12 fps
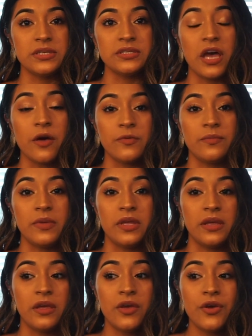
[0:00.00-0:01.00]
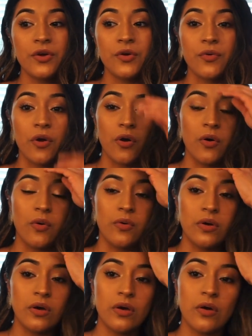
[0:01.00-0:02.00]
helping me grow,
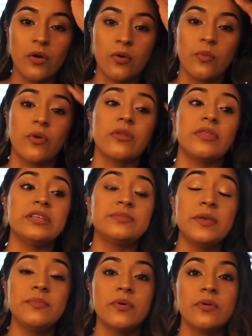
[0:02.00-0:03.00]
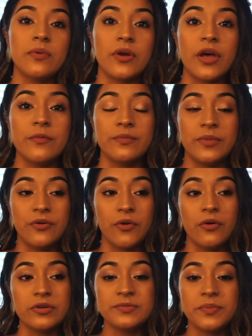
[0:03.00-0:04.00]
or where these people weren't helping me
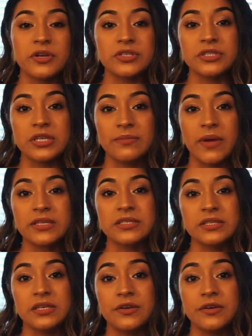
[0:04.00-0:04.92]
grow spiritually, mentally, or